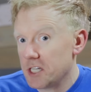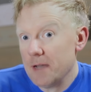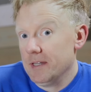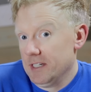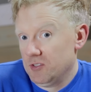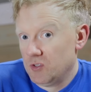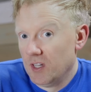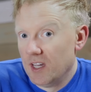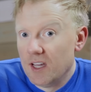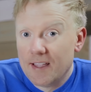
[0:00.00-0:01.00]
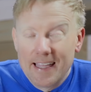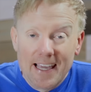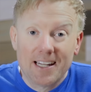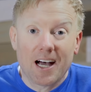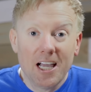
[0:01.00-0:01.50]
time it is.
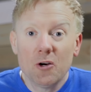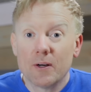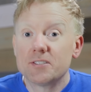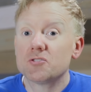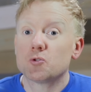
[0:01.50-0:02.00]
And iOS